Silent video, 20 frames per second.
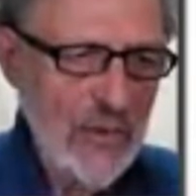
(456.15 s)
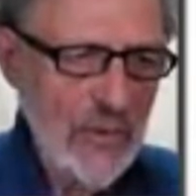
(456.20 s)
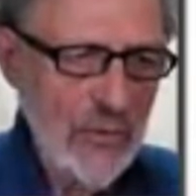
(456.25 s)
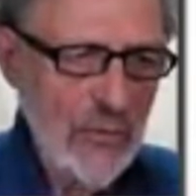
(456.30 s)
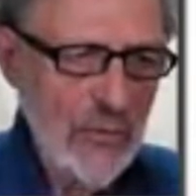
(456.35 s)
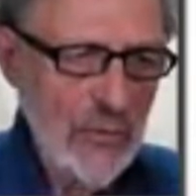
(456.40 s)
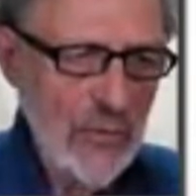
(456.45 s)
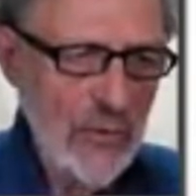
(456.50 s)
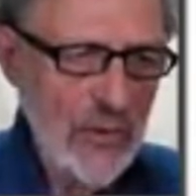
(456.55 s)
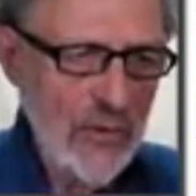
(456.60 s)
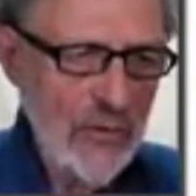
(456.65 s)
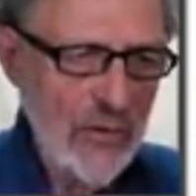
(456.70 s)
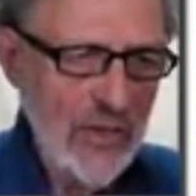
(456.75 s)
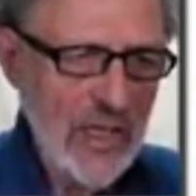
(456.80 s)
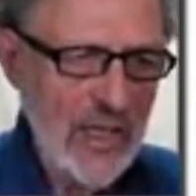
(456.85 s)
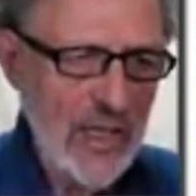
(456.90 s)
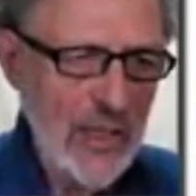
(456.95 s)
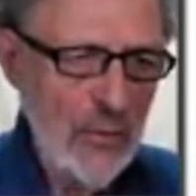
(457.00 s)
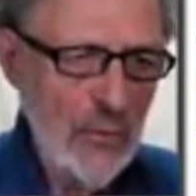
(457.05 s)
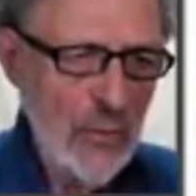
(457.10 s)
Short's a
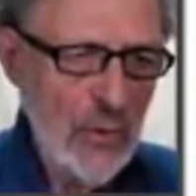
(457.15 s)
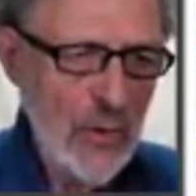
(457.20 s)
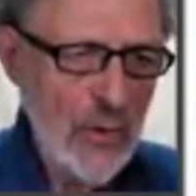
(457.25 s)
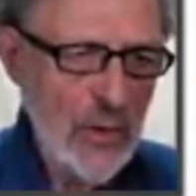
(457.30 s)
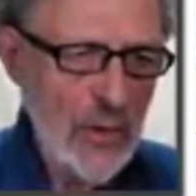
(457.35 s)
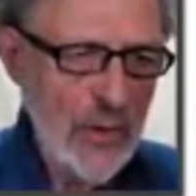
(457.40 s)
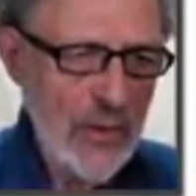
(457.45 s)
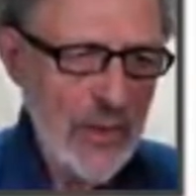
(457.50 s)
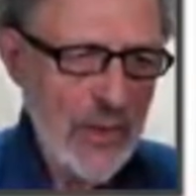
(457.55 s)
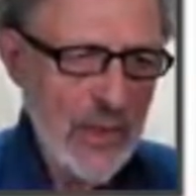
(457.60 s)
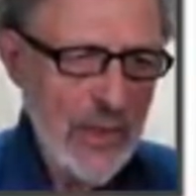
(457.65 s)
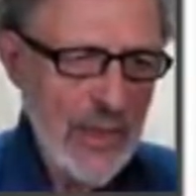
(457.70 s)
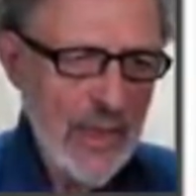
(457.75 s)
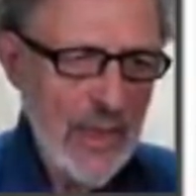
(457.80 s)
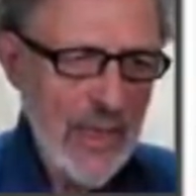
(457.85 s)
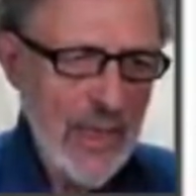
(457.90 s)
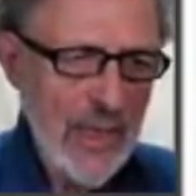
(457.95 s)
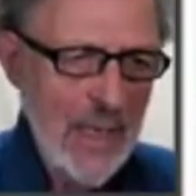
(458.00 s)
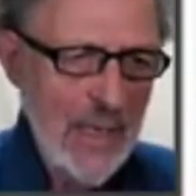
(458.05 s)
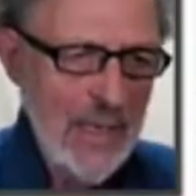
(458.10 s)
keyword.
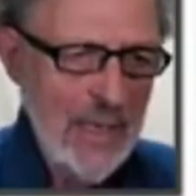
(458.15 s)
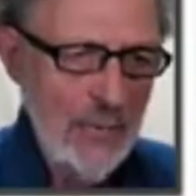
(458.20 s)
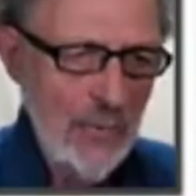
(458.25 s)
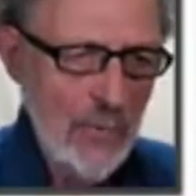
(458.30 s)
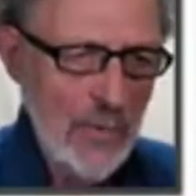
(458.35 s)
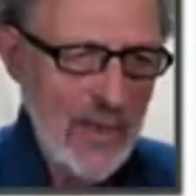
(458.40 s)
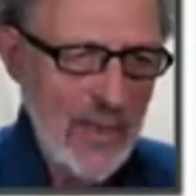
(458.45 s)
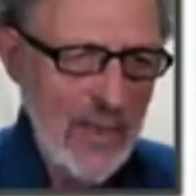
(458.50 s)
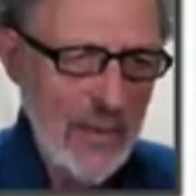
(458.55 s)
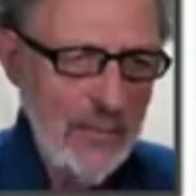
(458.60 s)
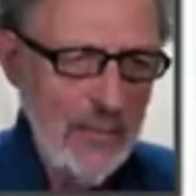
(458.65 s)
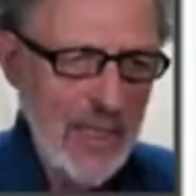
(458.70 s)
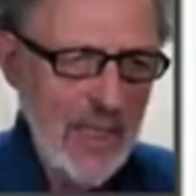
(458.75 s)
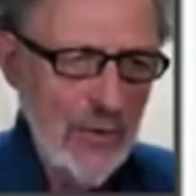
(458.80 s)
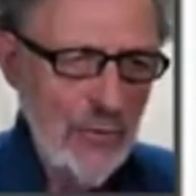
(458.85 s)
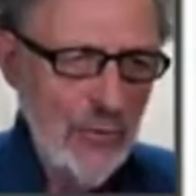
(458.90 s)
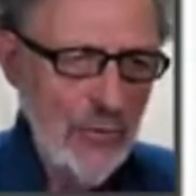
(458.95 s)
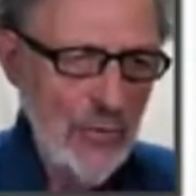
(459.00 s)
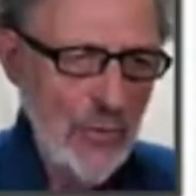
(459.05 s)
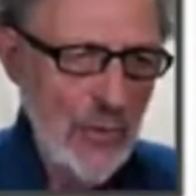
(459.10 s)
It really
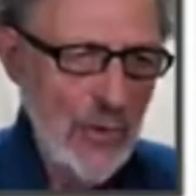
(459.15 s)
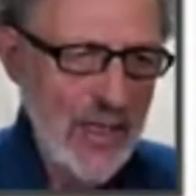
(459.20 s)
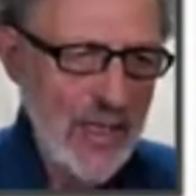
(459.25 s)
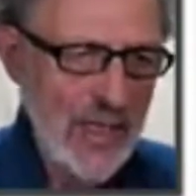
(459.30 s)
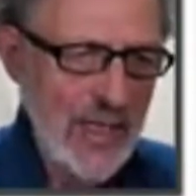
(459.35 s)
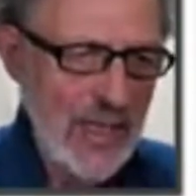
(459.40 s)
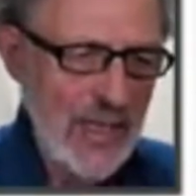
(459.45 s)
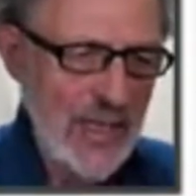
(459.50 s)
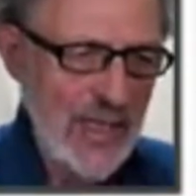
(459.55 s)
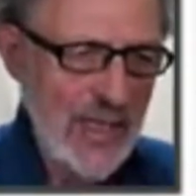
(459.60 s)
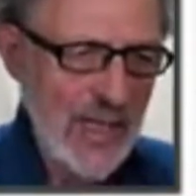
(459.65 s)
means short int.